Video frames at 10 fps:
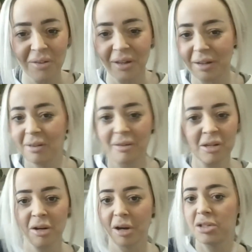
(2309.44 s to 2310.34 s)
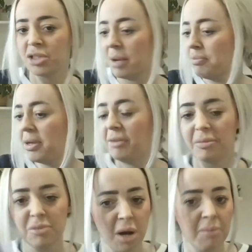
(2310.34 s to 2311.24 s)
that's, jumping
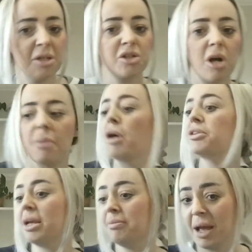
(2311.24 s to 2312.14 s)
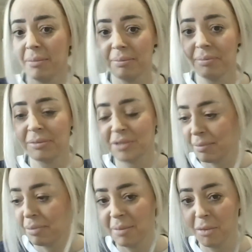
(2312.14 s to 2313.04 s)
from job to job,
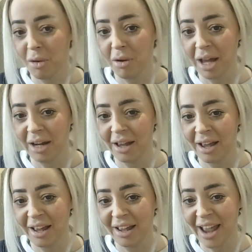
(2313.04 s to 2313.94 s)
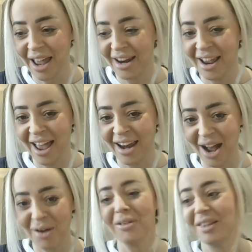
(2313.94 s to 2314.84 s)
10p more and an
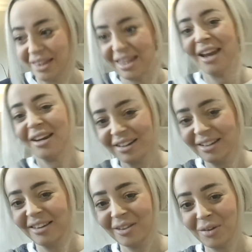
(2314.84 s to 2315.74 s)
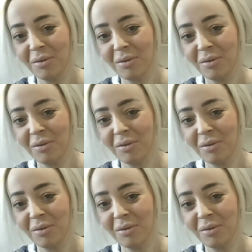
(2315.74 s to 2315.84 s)
hour in that sort of